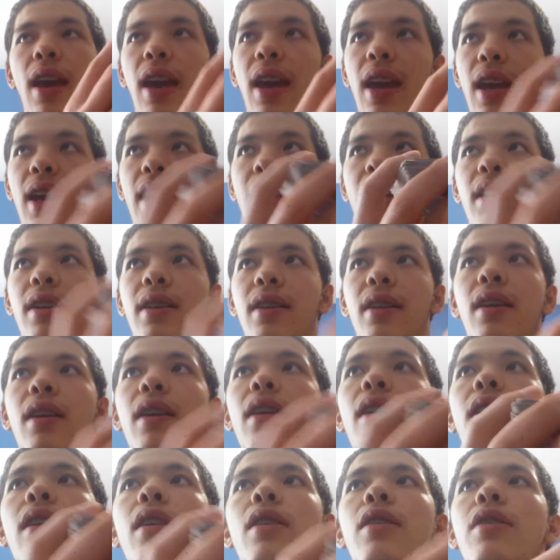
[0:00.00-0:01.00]
And
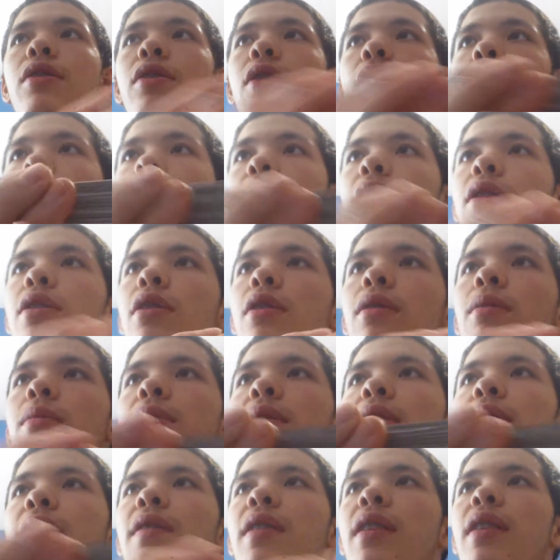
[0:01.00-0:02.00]
So in
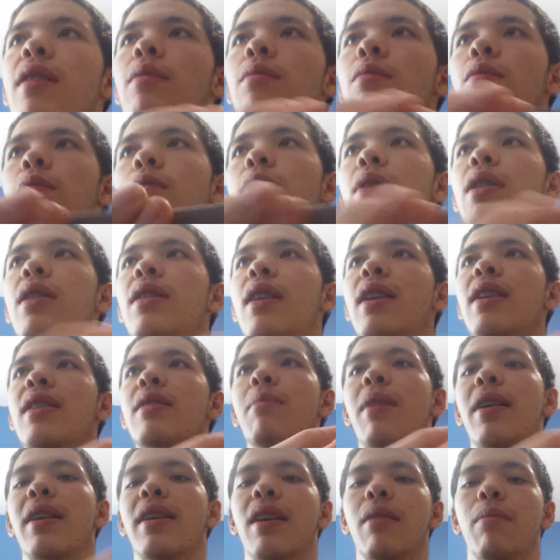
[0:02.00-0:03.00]
terms of when
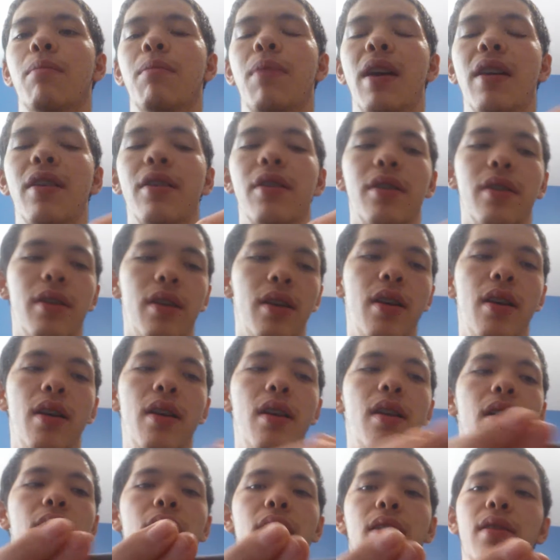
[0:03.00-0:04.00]
things might get better,
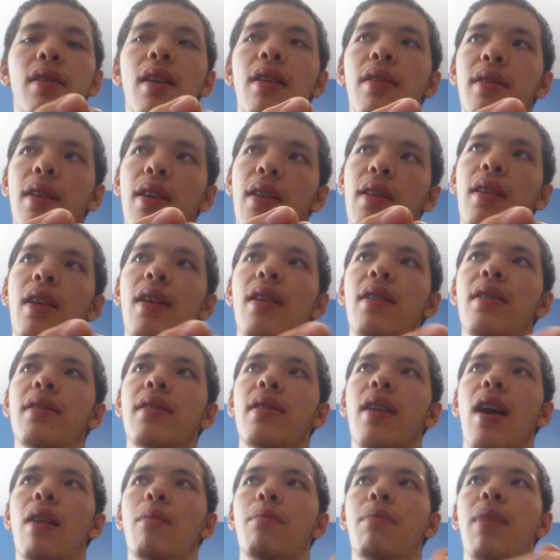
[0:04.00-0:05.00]
it sounds like
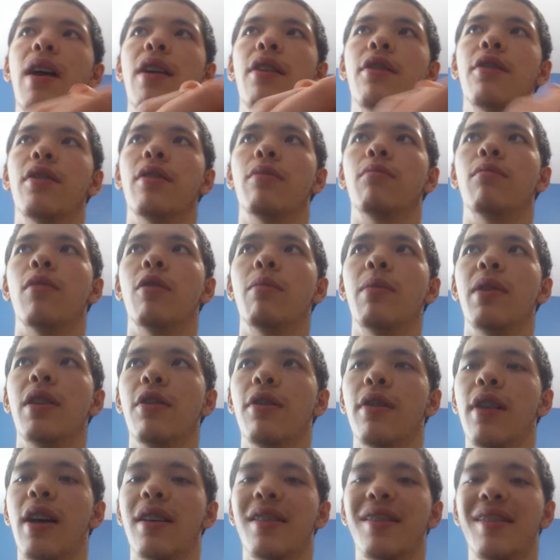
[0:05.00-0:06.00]
things got better the moment
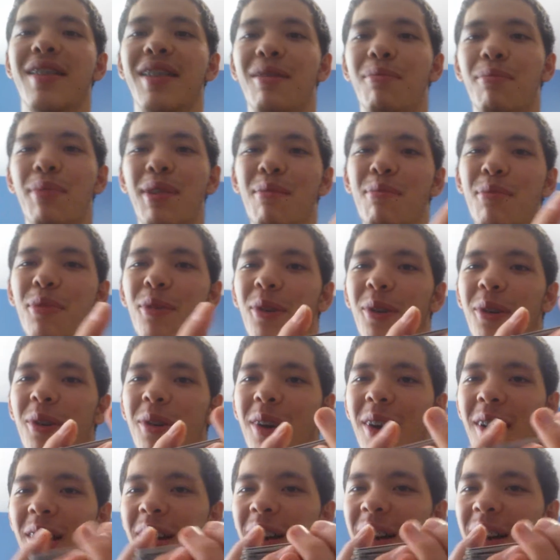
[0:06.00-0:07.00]
you lost these people.